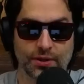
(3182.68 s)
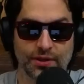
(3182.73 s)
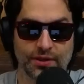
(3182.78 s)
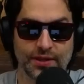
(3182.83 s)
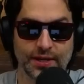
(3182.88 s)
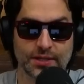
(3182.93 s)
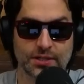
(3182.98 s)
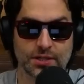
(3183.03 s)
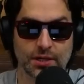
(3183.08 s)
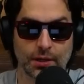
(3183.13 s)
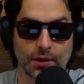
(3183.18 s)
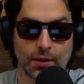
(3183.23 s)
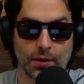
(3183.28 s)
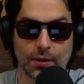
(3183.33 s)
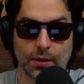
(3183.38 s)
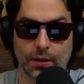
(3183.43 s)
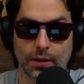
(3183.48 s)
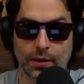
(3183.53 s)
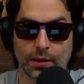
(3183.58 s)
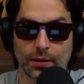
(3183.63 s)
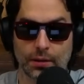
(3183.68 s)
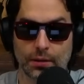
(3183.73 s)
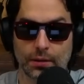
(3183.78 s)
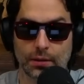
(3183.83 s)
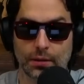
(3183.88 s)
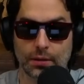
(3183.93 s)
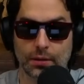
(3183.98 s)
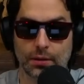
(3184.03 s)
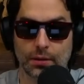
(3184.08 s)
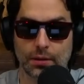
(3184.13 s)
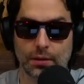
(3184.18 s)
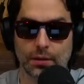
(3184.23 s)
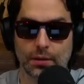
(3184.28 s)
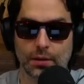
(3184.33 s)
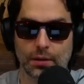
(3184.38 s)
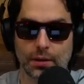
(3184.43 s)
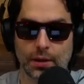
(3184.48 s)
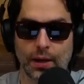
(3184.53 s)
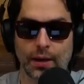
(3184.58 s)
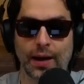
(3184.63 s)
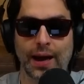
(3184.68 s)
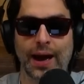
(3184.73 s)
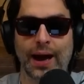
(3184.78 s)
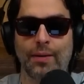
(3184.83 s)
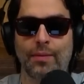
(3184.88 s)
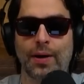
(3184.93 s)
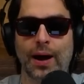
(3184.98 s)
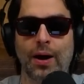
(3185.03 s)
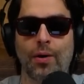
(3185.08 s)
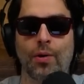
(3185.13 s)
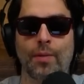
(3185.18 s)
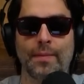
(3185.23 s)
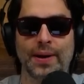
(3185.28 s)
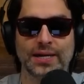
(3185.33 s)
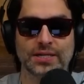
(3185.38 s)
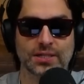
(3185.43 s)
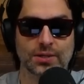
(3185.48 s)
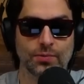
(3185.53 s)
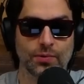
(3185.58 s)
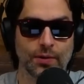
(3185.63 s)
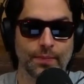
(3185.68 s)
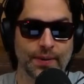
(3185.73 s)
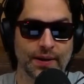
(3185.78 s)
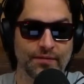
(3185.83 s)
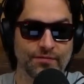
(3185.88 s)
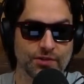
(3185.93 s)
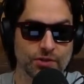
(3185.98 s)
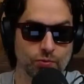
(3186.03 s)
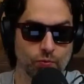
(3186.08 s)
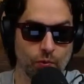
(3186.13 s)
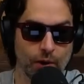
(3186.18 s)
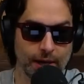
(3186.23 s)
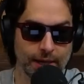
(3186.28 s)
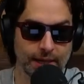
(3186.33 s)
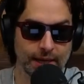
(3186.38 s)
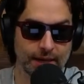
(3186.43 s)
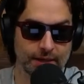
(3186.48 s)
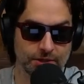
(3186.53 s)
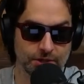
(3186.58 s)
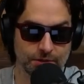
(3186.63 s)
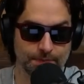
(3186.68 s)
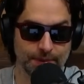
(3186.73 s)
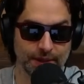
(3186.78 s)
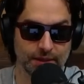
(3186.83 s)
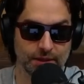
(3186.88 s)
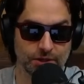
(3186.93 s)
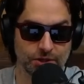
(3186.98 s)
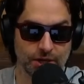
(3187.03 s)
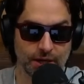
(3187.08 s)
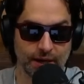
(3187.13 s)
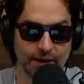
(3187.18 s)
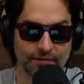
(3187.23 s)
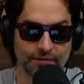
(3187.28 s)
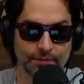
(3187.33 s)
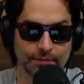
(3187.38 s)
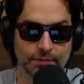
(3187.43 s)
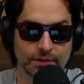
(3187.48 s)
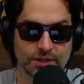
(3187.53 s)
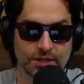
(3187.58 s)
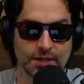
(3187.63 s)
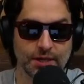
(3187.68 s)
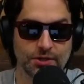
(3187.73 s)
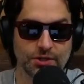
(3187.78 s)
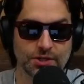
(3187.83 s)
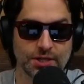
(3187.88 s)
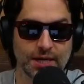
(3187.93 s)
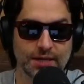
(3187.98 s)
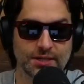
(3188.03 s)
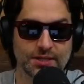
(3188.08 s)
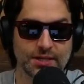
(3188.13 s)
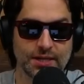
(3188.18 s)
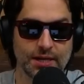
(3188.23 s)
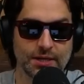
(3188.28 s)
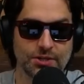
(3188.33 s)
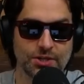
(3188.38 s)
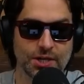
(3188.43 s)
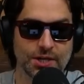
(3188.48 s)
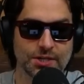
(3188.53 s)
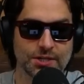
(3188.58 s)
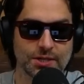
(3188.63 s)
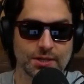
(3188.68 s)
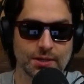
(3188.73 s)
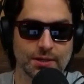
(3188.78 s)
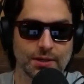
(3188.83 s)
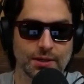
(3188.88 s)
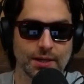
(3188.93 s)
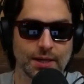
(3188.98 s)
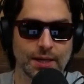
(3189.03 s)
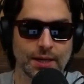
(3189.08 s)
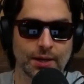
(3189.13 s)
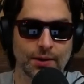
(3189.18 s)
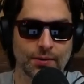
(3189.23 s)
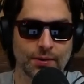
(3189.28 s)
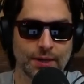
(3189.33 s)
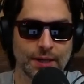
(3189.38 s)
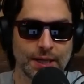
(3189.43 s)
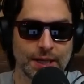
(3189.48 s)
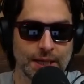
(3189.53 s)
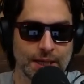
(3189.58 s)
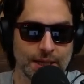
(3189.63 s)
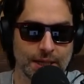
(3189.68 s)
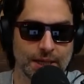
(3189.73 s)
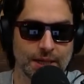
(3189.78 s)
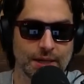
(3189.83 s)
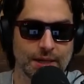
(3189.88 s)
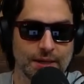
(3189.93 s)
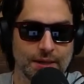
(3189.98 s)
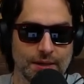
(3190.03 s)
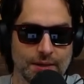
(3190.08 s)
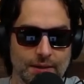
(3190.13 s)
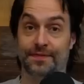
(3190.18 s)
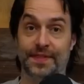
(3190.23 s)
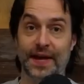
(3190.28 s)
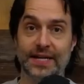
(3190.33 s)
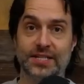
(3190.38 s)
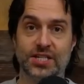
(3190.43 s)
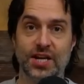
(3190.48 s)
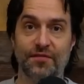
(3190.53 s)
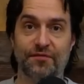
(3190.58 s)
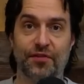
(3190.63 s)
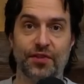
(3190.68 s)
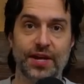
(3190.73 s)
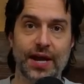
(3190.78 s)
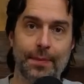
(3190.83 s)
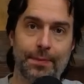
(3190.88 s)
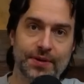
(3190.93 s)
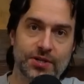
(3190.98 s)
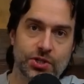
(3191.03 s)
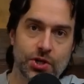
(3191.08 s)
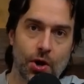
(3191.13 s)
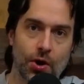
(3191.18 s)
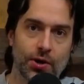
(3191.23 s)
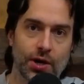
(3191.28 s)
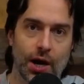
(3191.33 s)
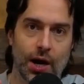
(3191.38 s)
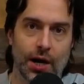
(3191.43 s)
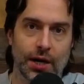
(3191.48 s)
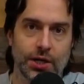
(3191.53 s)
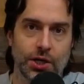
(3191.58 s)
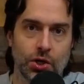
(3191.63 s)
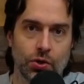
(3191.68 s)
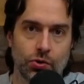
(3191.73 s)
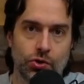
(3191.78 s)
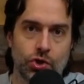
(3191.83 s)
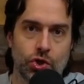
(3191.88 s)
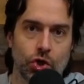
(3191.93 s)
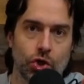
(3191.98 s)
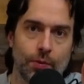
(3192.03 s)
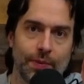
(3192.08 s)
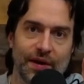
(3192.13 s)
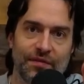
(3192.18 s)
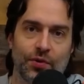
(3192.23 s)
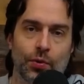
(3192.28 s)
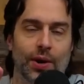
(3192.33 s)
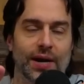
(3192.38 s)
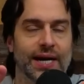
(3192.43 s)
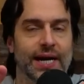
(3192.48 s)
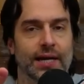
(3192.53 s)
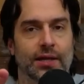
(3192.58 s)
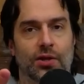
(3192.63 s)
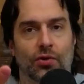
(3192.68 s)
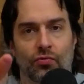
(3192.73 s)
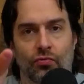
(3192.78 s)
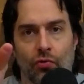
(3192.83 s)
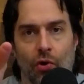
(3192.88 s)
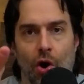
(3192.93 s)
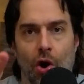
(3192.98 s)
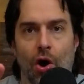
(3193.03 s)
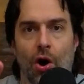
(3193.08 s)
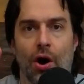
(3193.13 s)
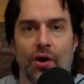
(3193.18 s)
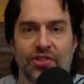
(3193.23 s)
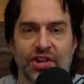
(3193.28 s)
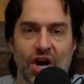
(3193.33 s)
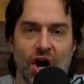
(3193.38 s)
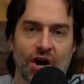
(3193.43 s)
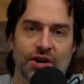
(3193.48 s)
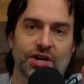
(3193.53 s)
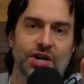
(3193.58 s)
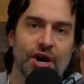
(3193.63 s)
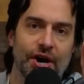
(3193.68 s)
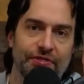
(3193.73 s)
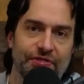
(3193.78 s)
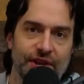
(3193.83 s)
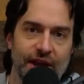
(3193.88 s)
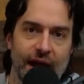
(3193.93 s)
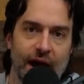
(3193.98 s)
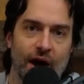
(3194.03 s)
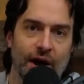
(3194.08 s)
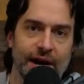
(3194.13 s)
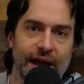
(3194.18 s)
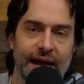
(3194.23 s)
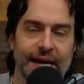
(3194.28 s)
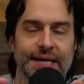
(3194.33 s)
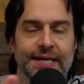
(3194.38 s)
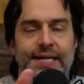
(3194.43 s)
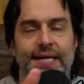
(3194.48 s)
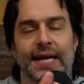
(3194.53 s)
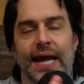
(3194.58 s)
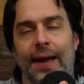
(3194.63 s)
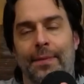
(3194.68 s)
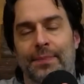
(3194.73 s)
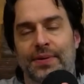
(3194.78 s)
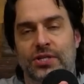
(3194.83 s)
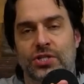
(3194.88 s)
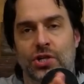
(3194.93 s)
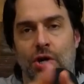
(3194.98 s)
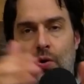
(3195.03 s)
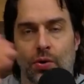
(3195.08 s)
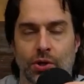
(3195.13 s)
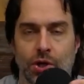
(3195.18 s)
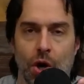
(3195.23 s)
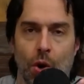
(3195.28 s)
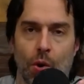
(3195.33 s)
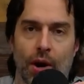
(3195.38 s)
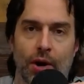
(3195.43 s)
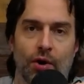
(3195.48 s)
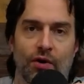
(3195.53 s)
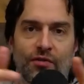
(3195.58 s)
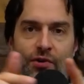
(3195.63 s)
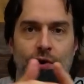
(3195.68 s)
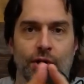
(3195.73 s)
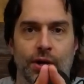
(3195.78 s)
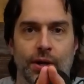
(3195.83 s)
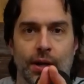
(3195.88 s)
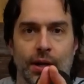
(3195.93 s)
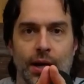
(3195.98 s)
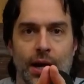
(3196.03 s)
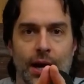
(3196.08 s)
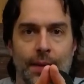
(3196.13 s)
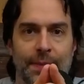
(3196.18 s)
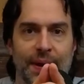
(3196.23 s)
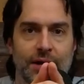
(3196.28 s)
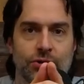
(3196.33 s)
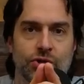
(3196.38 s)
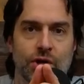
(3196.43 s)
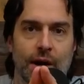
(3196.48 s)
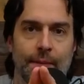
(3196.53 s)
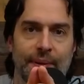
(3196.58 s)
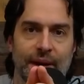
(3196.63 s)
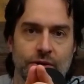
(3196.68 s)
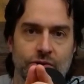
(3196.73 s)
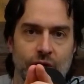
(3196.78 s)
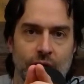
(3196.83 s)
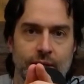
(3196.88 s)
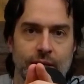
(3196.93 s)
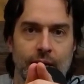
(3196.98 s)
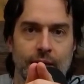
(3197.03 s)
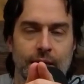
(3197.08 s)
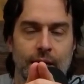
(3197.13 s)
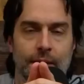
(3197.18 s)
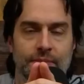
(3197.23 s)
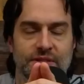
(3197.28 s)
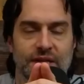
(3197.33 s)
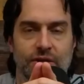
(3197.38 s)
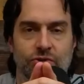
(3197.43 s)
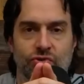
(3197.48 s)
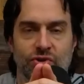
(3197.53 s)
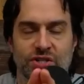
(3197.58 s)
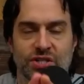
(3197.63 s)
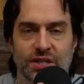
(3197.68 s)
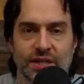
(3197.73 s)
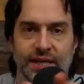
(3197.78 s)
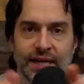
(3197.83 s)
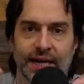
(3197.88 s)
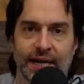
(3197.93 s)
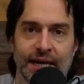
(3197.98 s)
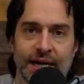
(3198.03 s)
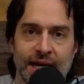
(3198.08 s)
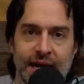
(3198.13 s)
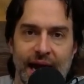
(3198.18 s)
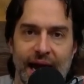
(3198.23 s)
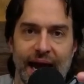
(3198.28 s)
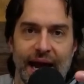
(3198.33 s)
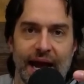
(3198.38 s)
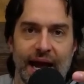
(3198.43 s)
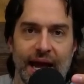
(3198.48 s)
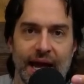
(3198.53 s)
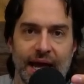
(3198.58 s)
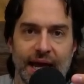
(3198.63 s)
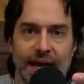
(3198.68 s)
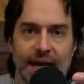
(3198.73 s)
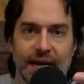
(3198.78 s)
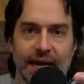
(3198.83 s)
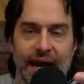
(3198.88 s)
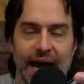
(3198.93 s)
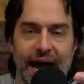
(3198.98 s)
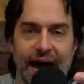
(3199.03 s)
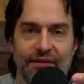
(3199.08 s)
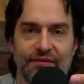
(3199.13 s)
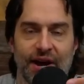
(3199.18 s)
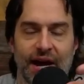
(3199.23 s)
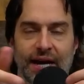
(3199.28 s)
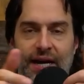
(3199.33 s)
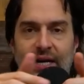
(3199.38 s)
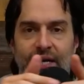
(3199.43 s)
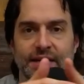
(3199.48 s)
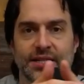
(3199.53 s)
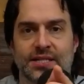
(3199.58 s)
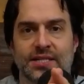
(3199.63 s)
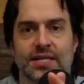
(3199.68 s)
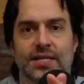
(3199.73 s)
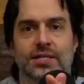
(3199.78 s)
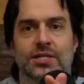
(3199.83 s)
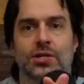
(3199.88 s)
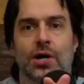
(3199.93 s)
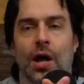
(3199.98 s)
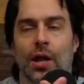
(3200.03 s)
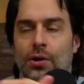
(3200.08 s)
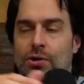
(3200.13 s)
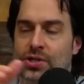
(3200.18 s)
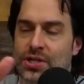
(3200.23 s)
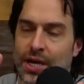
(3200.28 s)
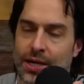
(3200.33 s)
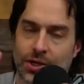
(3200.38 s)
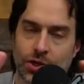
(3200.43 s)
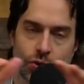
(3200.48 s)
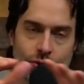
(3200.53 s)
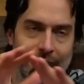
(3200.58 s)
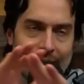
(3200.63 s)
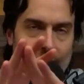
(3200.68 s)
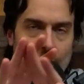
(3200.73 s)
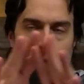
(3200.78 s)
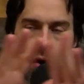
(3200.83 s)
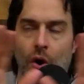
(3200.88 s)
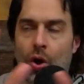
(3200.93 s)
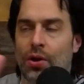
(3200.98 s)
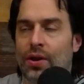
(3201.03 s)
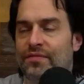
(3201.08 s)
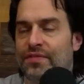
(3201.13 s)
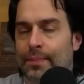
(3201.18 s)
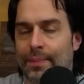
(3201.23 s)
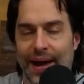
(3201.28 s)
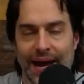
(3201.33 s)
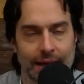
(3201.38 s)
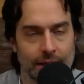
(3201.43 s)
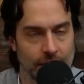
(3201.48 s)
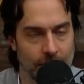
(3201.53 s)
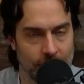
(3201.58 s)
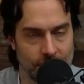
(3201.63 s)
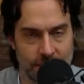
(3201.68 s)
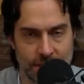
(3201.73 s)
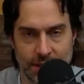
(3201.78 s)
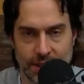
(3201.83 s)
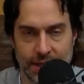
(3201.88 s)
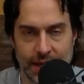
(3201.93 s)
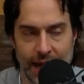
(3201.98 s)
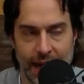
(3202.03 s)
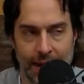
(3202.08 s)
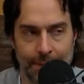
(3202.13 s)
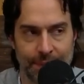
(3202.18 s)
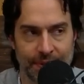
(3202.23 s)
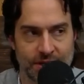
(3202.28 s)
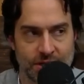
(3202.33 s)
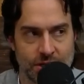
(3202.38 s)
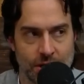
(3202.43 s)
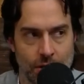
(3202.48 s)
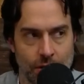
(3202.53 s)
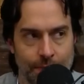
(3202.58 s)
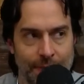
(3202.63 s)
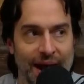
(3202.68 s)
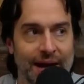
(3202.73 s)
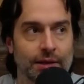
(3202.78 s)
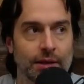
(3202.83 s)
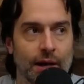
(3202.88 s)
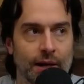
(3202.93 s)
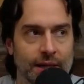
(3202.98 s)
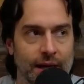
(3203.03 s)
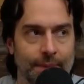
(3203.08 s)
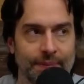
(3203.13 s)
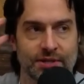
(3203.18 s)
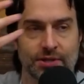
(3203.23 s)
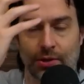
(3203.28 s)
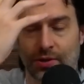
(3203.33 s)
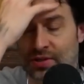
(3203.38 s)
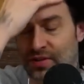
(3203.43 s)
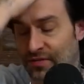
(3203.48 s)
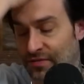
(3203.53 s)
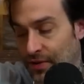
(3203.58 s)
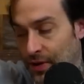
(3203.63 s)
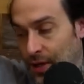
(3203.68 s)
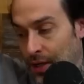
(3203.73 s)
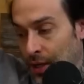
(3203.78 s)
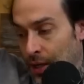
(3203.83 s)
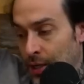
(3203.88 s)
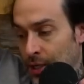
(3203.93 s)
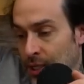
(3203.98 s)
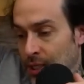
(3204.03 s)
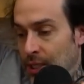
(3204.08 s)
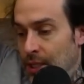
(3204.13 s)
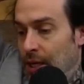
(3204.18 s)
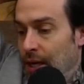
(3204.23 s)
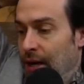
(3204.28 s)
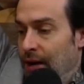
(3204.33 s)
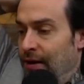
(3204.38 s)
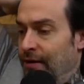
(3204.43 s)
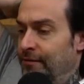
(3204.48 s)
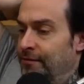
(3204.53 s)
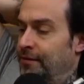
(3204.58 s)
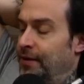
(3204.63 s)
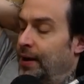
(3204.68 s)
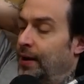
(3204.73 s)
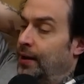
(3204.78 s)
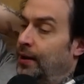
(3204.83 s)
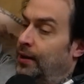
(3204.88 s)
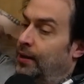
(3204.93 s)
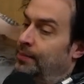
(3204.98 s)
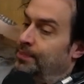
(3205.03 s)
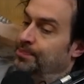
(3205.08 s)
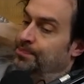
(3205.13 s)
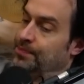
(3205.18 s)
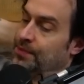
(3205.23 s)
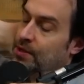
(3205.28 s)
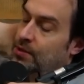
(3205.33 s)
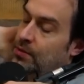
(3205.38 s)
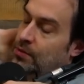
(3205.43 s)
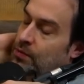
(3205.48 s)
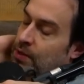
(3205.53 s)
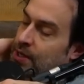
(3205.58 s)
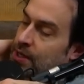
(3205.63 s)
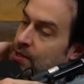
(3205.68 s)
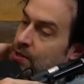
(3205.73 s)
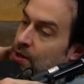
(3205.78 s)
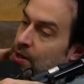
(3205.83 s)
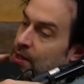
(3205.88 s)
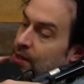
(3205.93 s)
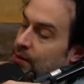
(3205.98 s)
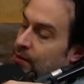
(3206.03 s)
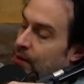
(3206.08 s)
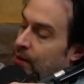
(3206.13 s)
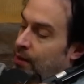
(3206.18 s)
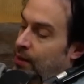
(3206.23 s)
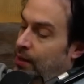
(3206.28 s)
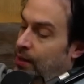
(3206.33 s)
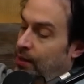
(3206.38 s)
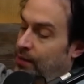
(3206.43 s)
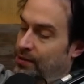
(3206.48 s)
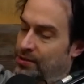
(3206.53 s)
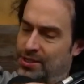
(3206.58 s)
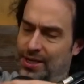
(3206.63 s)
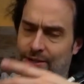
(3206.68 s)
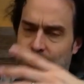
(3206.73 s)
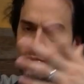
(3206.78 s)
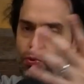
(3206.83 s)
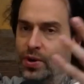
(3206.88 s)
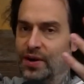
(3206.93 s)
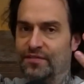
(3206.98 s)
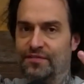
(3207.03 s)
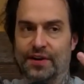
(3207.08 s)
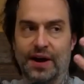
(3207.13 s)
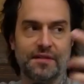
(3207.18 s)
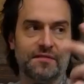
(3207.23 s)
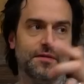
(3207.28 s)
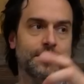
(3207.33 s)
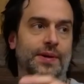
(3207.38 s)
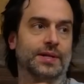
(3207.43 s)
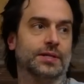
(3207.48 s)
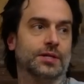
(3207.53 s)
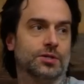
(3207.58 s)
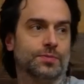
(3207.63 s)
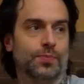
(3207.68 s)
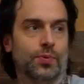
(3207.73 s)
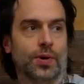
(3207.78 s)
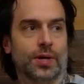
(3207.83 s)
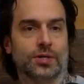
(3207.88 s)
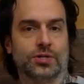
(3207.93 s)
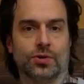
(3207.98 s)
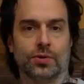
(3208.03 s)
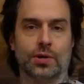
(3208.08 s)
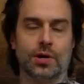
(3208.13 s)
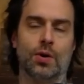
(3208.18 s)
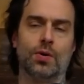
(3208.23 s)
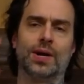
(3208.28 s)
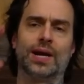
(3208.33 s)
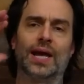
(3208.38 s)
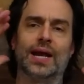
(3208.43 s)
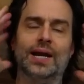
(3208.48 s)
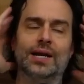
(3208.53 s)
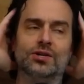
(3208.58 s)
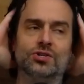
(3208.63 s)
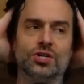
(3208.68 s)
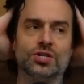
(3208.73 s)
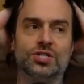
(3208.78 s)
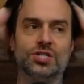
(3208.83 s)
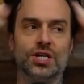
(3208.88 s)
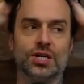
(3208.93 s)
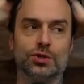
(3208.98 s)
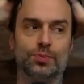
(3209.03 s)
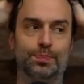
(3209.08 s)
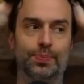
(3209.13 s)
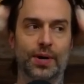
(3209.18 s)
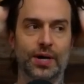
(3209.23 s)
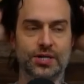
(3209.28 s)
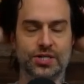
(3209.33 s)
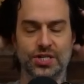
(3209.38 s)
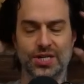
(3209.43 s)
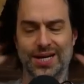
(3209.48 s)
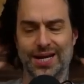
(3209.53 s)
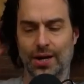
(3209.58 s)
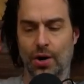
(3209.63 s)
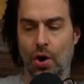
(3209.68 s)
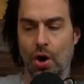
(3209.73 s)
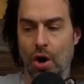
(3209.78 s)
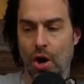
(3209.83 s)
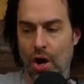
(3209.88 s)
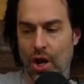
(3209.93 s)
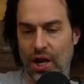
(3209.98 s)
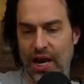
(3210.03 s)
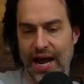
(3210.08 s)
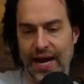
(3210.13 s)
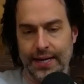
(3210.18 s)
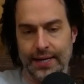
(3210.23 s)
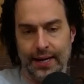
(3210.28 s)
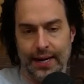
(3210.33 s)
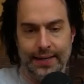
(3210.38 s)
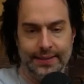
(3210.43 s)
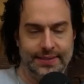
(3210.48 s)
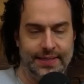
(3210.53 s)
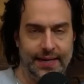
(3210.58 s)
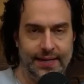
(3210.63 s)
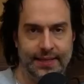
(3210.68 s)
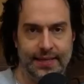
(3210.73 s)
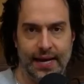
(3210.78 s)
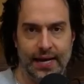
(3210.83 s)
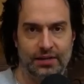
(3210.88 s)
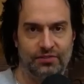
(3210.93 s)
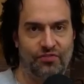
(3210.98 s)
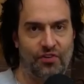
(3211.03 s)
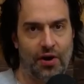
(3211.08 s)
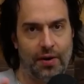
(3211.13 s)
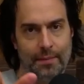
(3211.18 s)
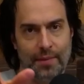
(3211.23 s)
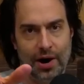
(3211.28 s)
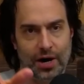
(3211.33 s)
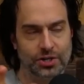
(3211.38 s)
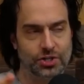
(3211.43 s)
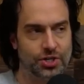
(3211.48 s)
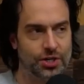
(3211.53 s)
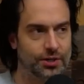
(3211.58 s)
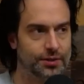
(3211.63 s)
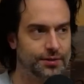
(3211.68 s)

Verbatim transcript: this long uh, how how amazing would it have been if just white guys just beat the shit out of them? Snitches get stitches, you know. That's it for the episode on YouTube. If you want to get the raw, the uncut, the unedited episode, go on over to uh, Patreon, patreon.com slash chrisdelia, and have at it. It's $6, and you get all of the backloaded episode, backlogged episodes of, uh, of um, what do you call it? Uh, there's like 25 of them at this point. So go get it. Just six bucks, you get all that content. Thanks very much.